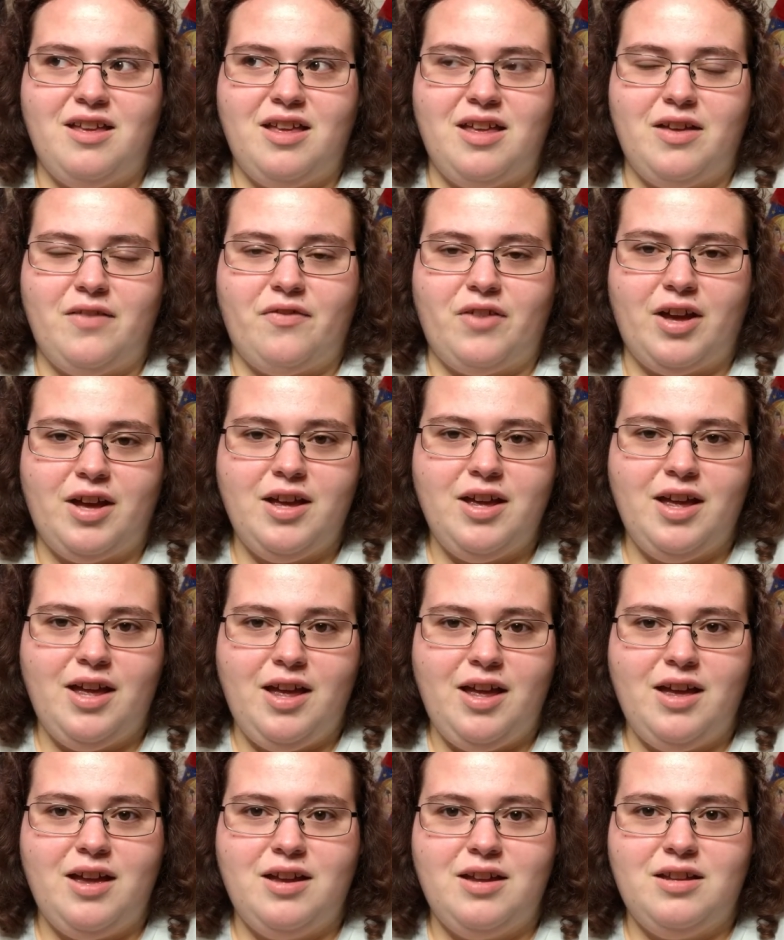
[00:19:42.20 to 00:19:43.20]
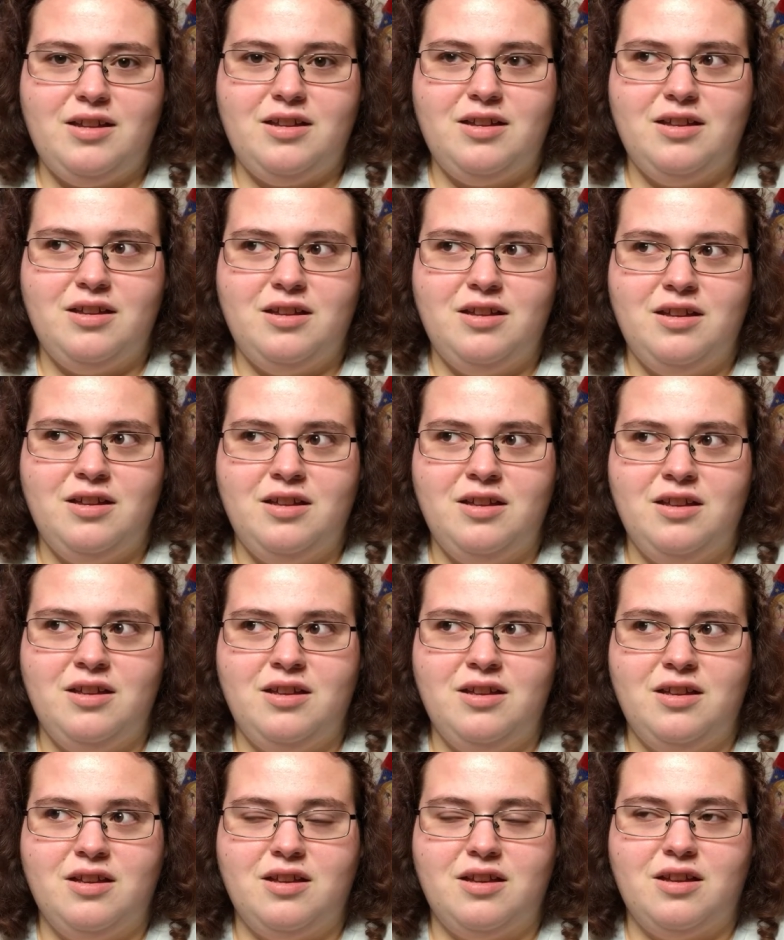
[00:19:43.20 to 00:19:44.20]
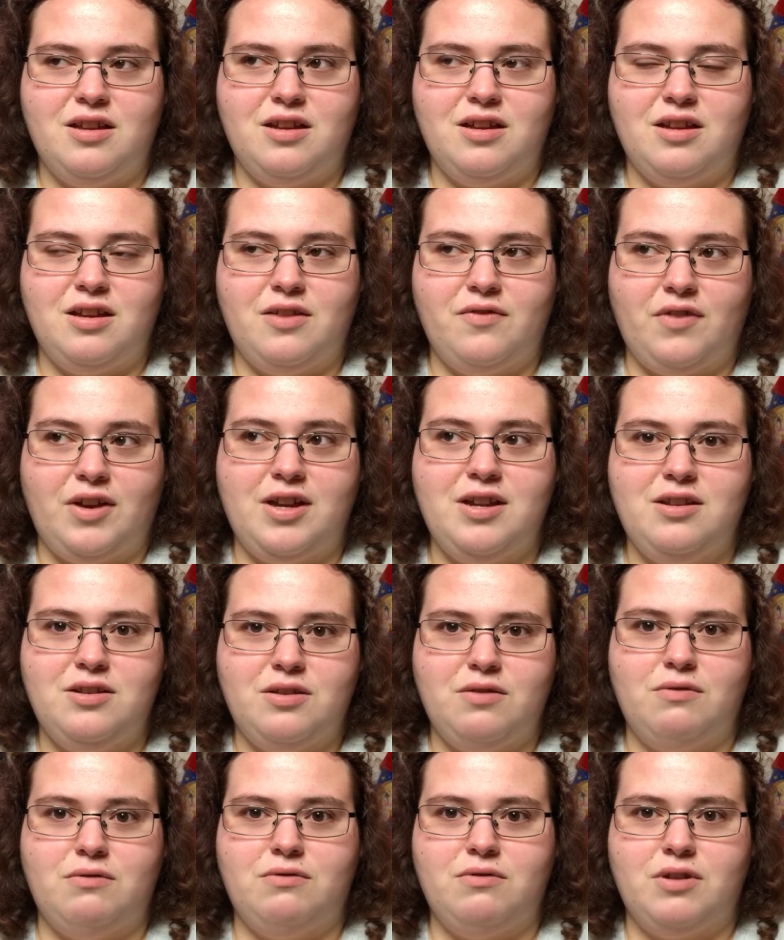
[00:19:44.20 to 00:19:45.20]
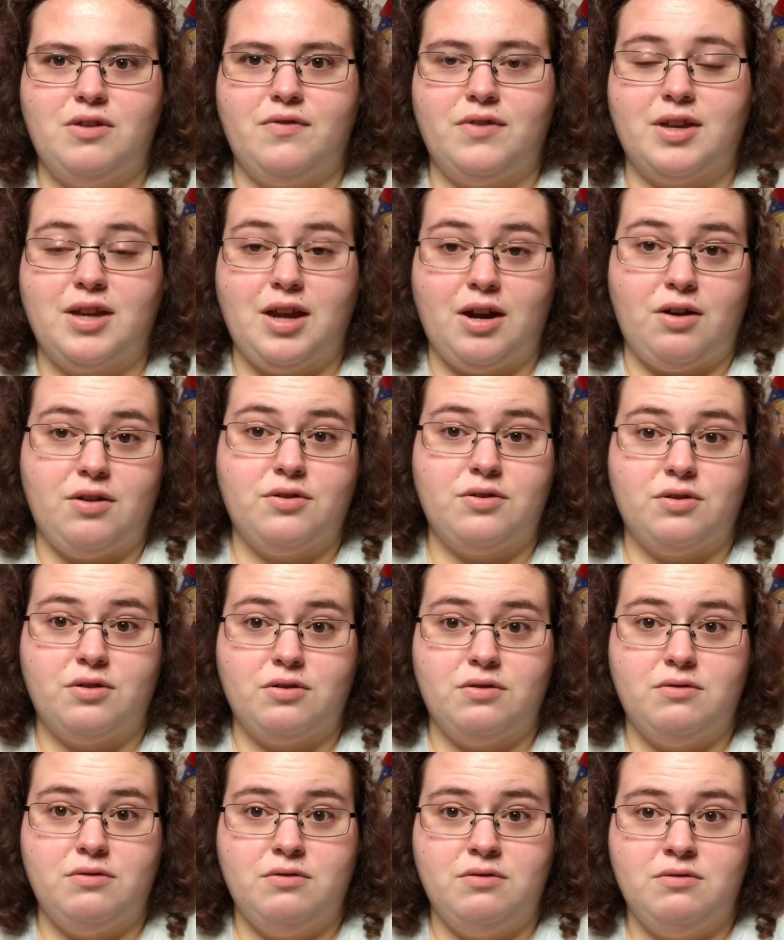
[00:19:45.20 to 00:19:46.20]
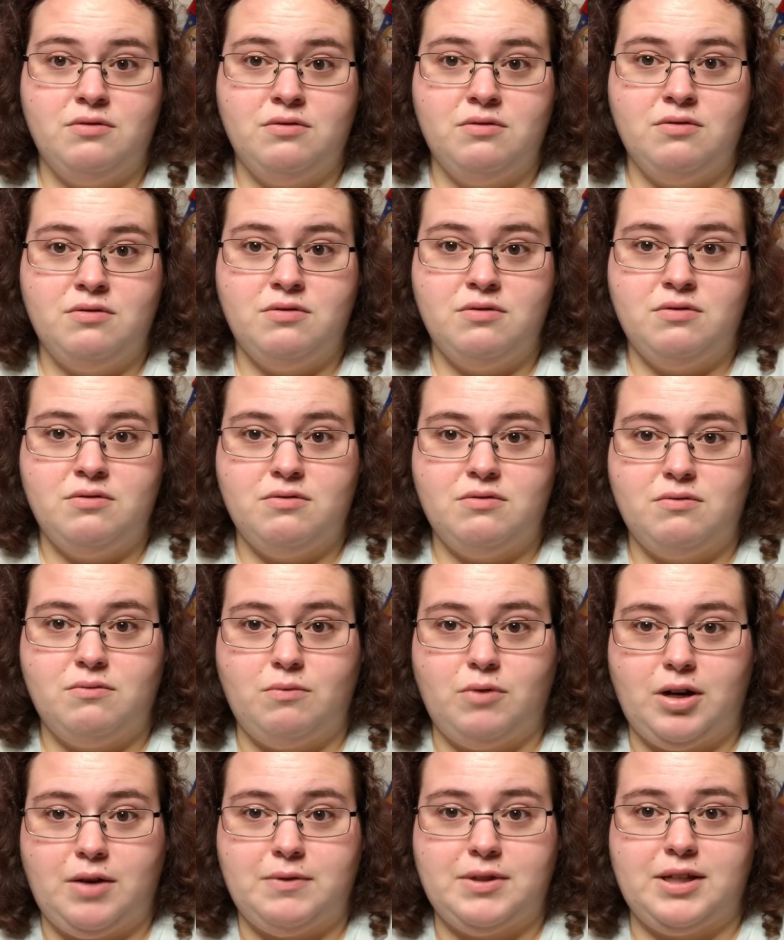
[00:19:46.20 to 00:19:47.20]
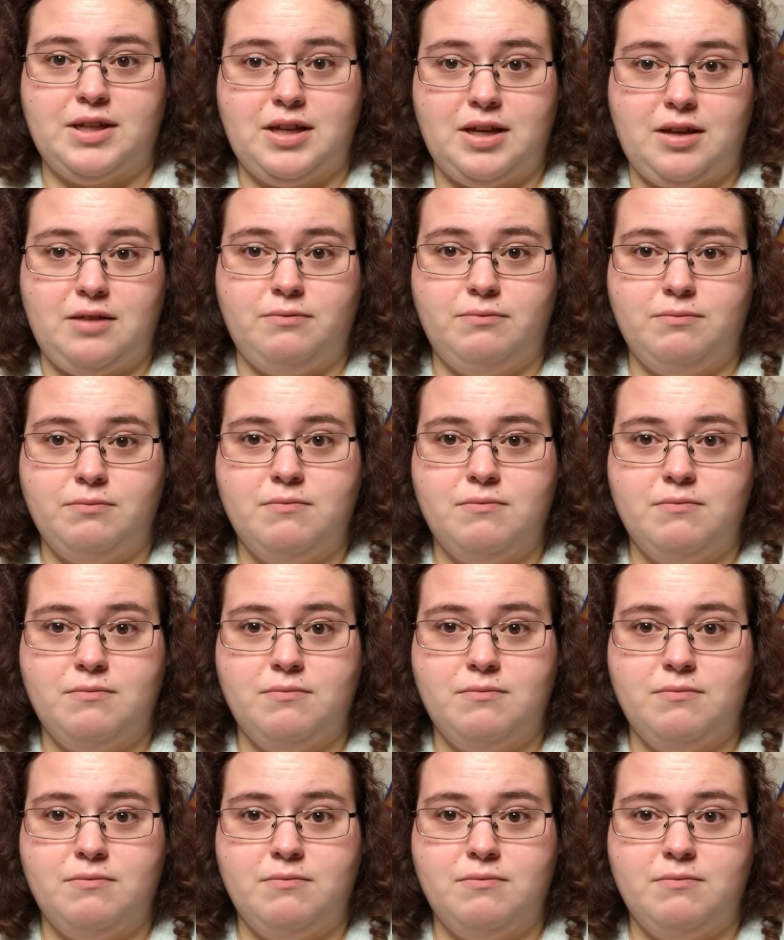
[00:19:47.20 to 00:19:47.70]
If I had known of a character when I was a kid